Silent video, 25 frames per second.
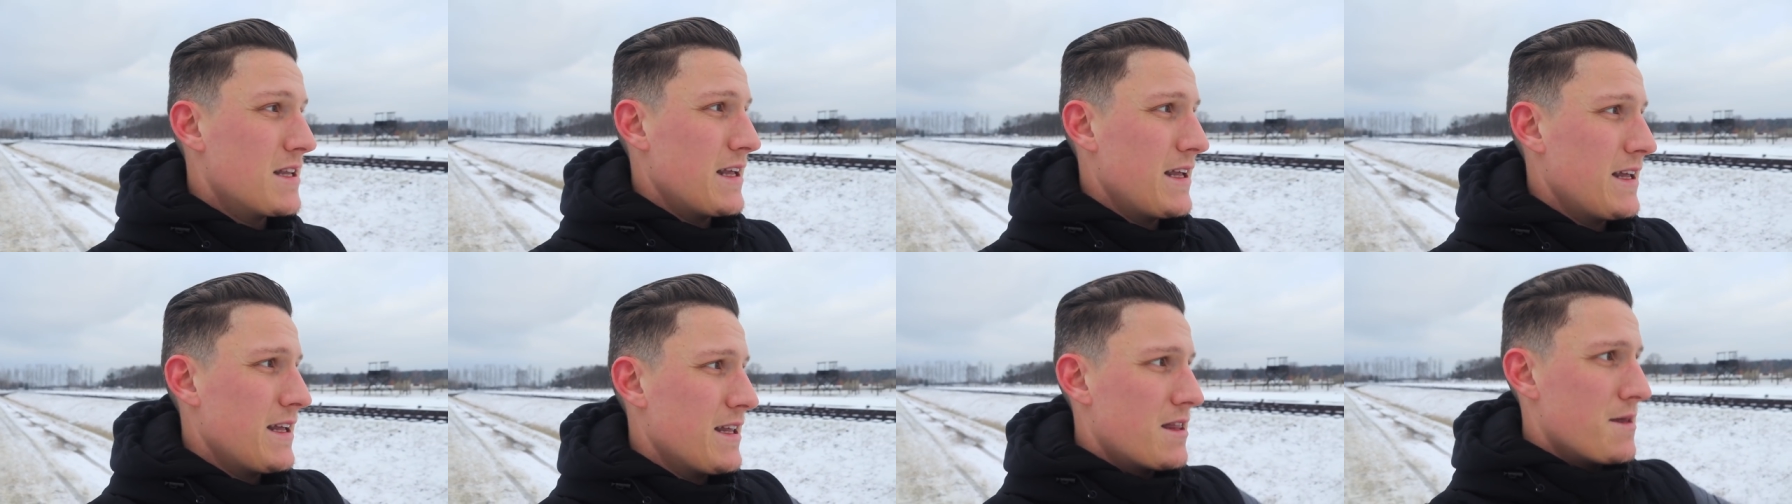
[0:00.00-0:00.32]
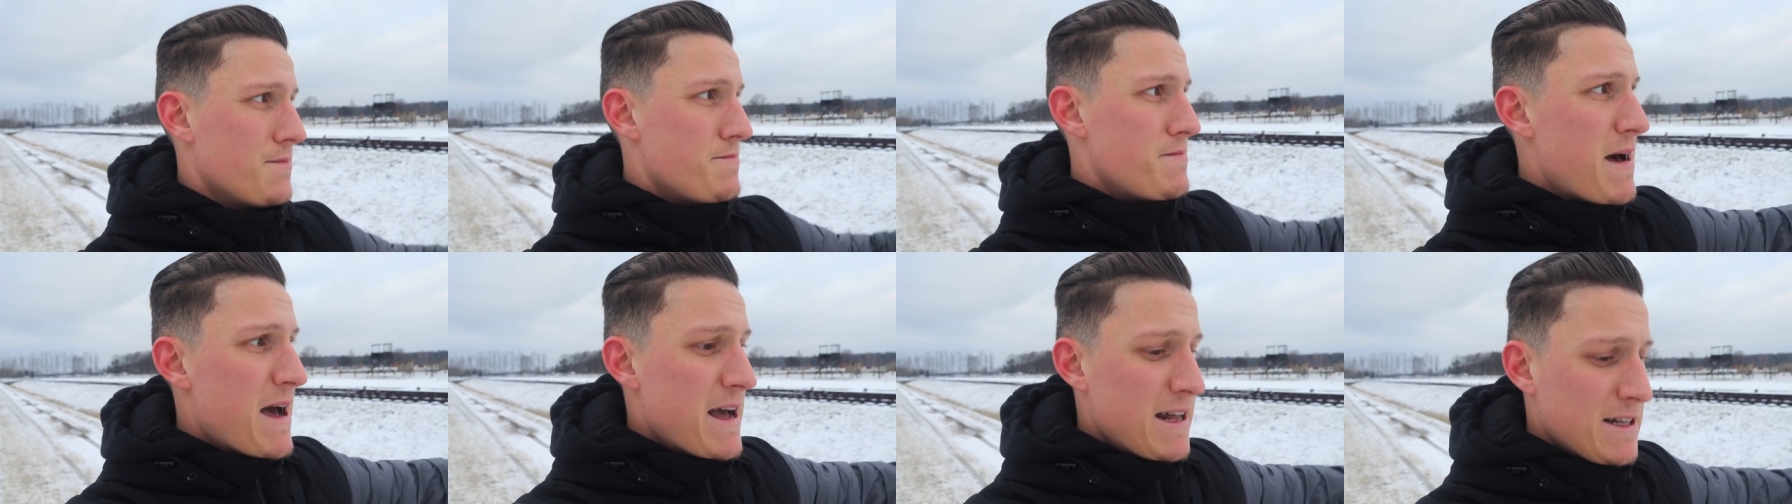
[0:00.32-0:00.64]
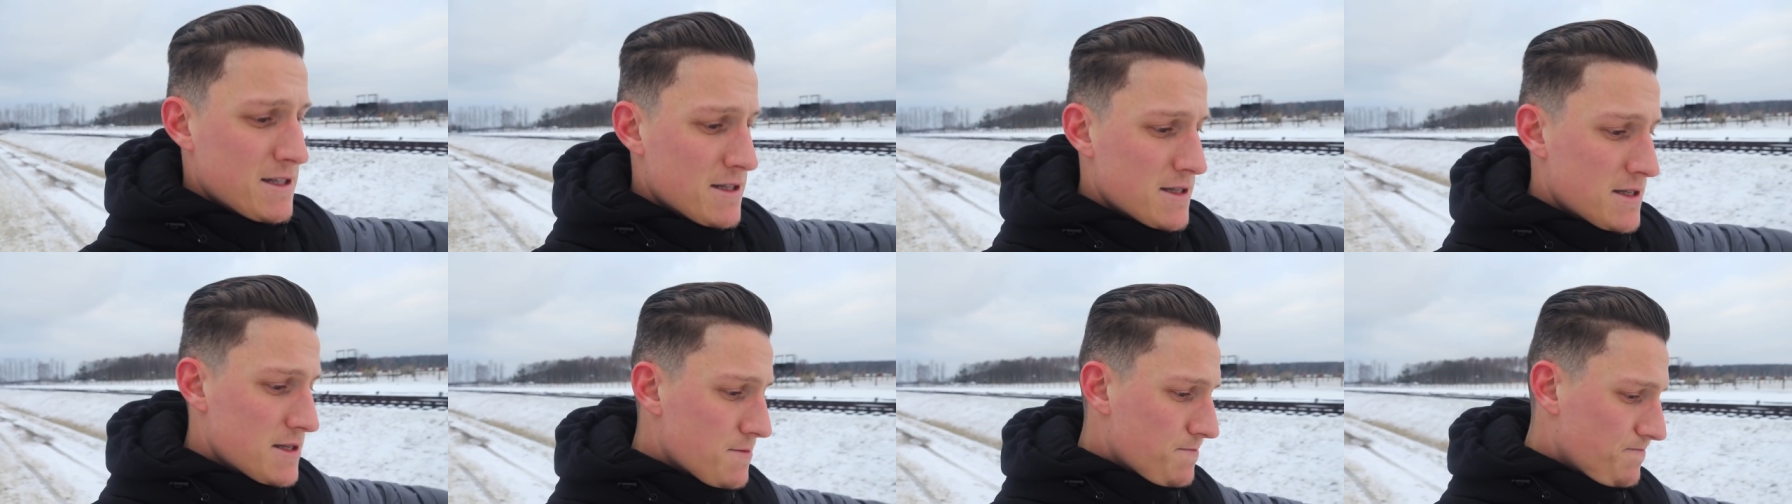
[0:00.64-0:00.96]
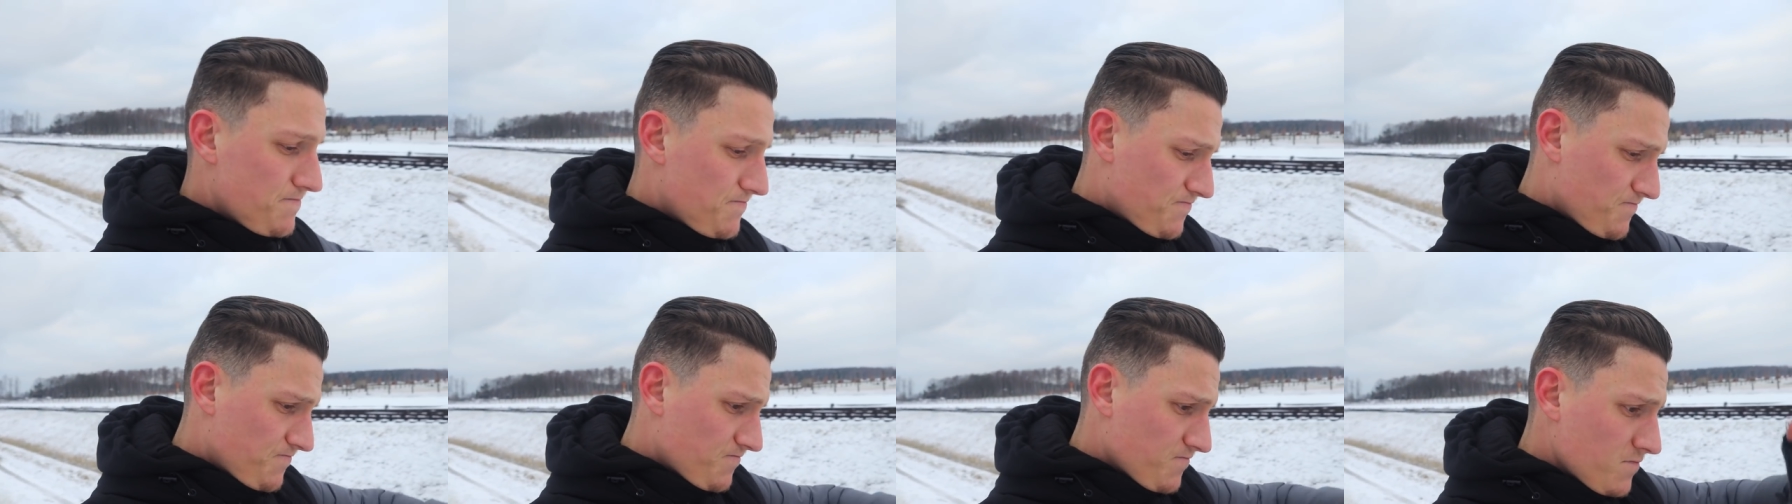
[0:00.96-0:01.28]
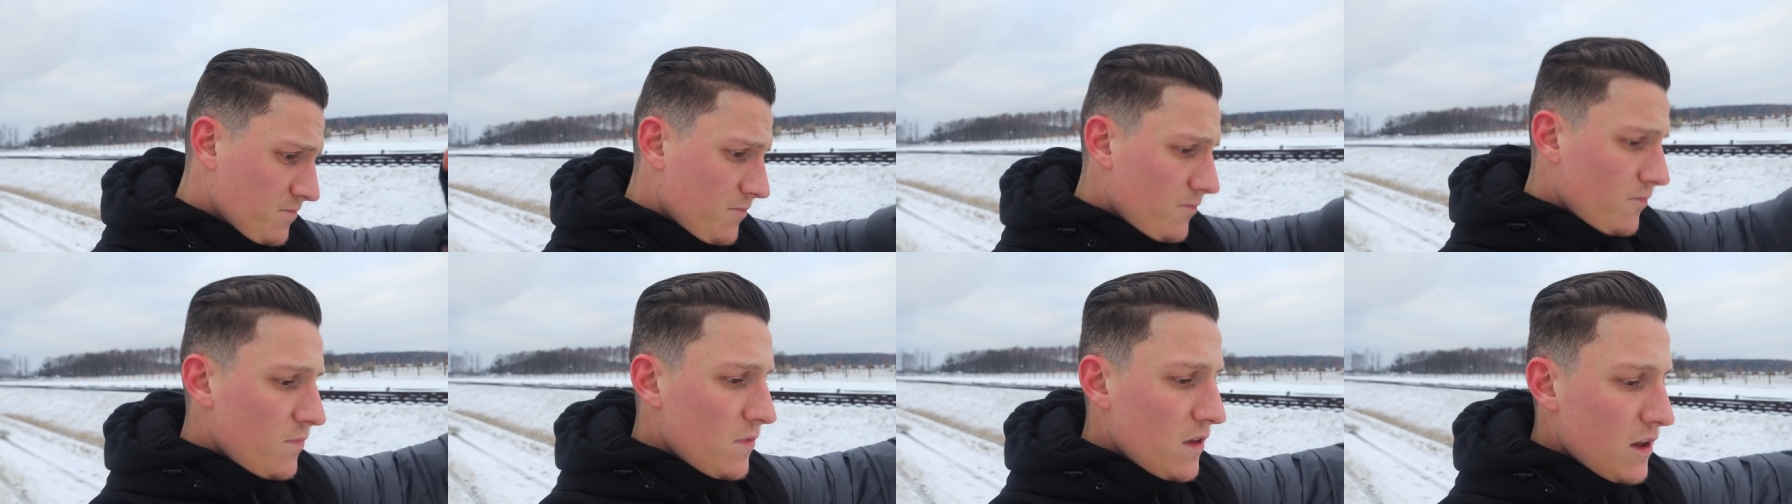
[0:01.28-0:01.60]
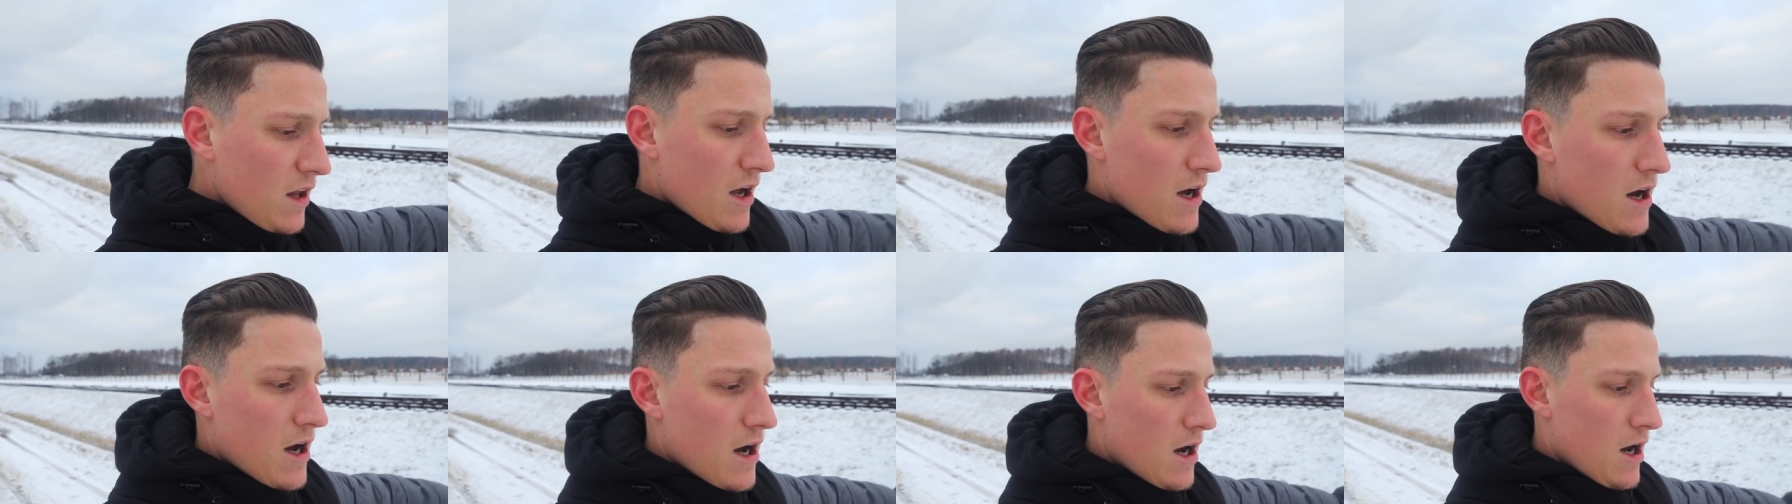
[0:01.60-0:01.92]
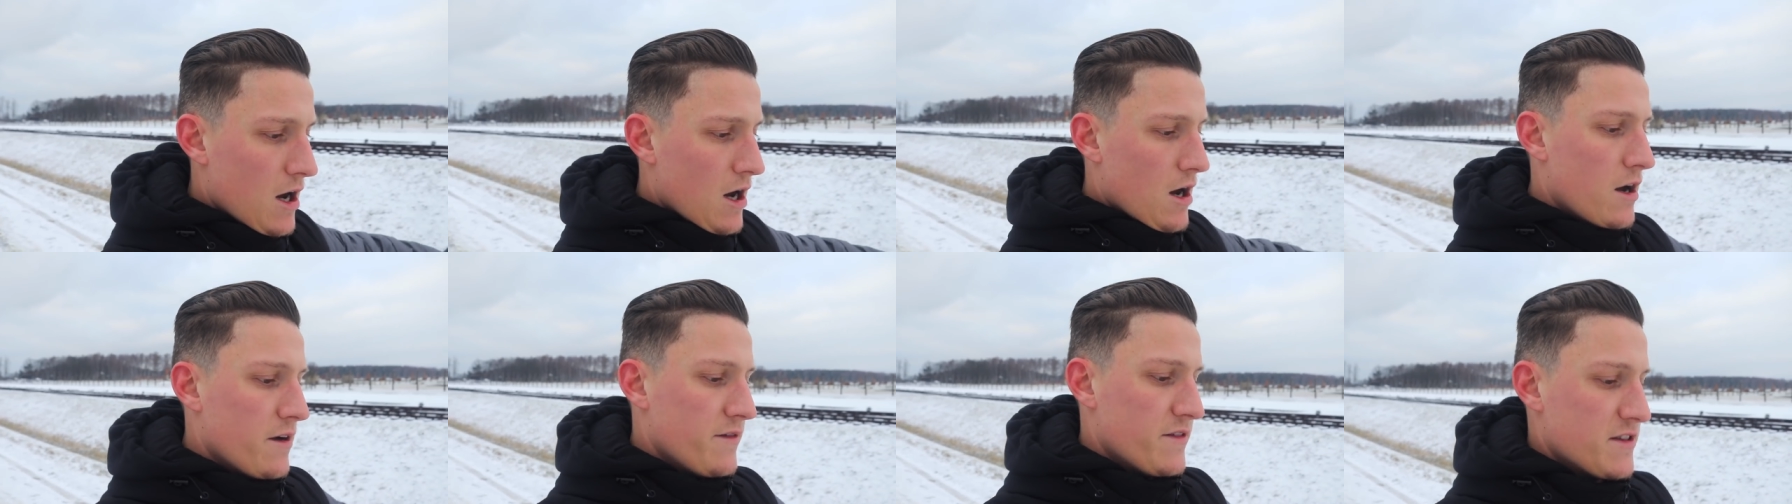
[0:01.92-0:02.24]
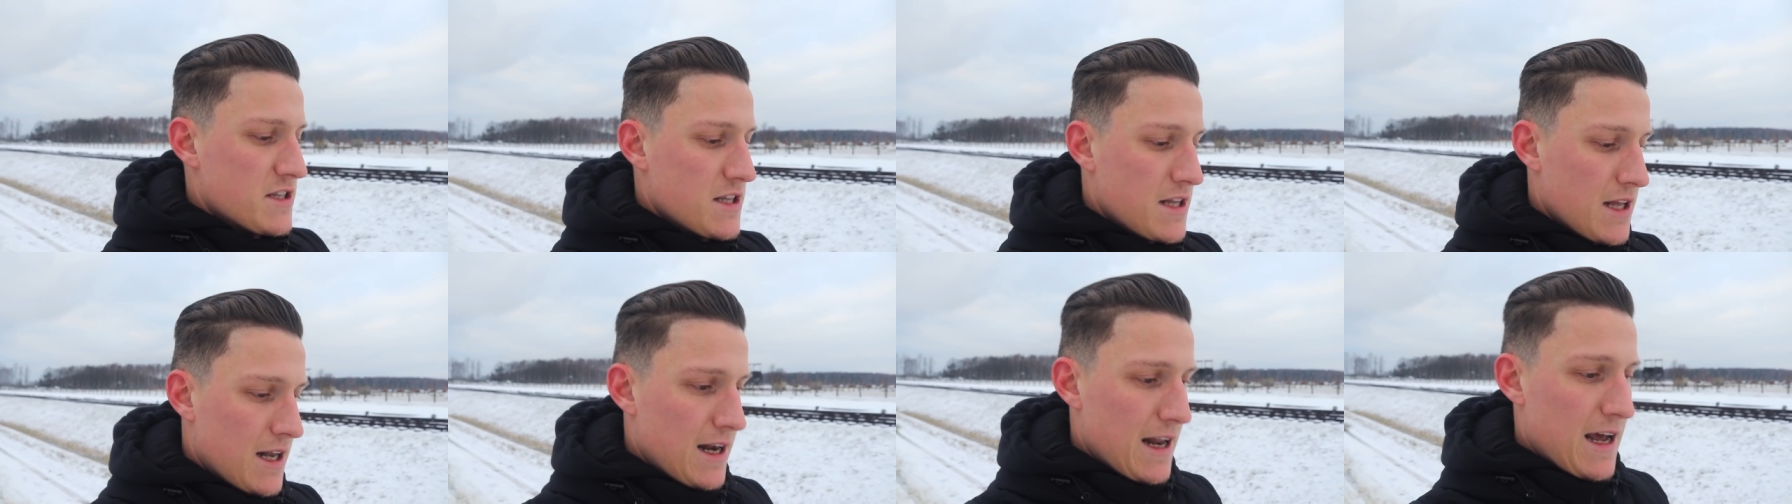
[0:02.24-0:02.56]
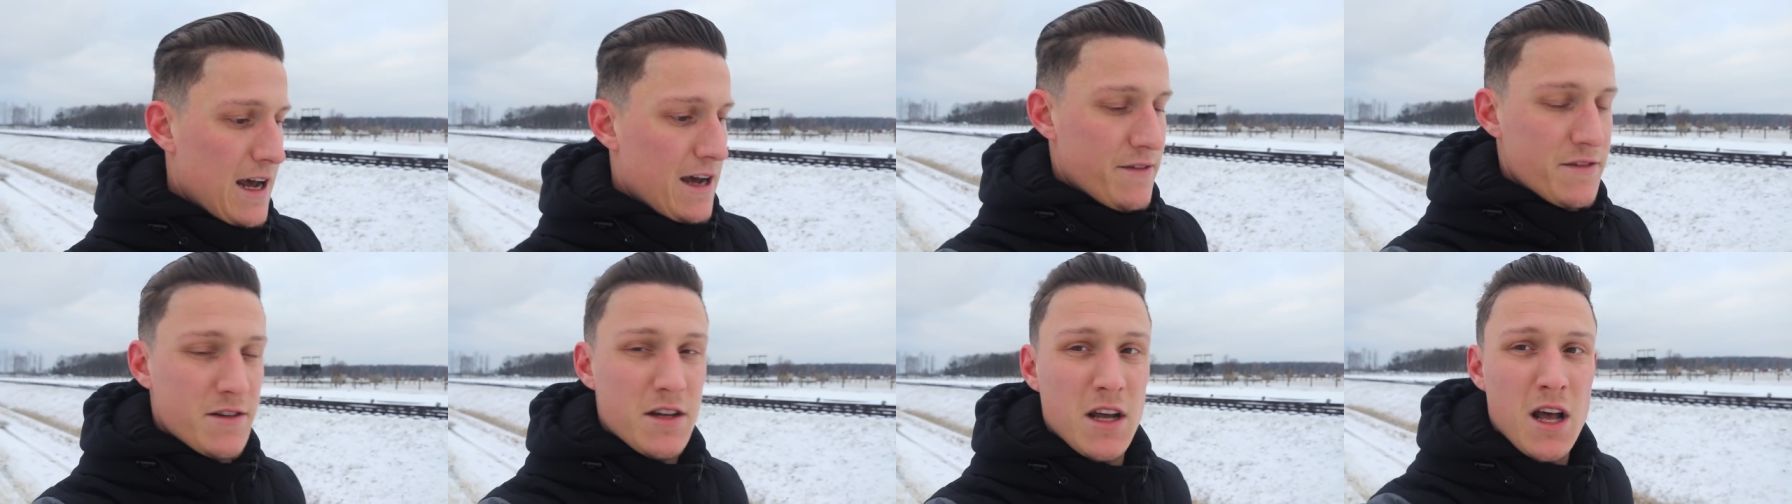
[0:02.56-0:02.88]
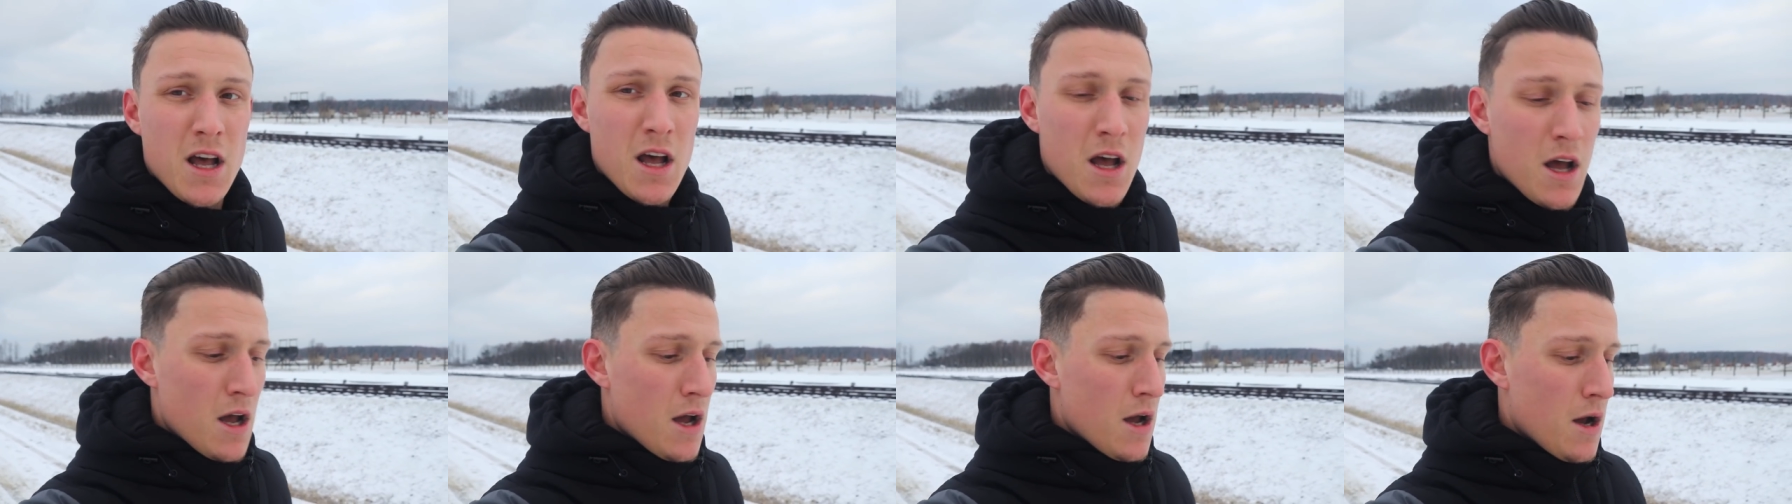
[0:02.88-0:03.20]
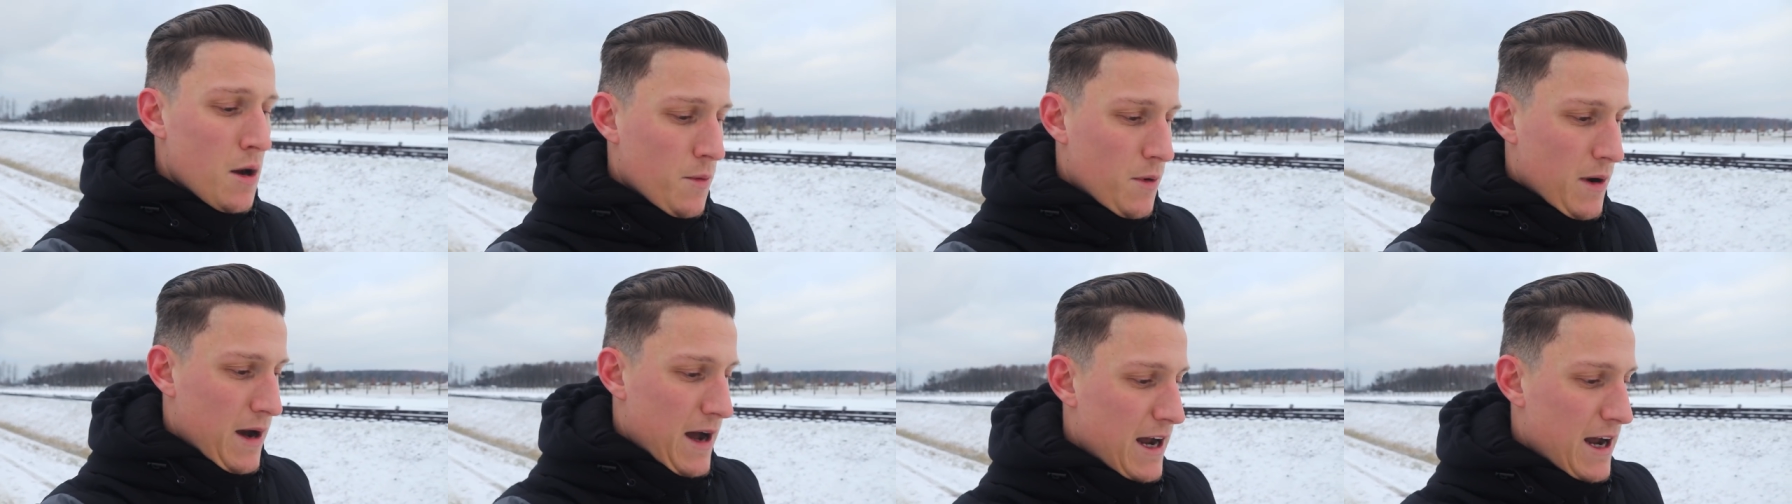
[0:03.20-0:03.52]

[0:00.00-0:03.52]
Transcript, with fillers: The men's over to the left were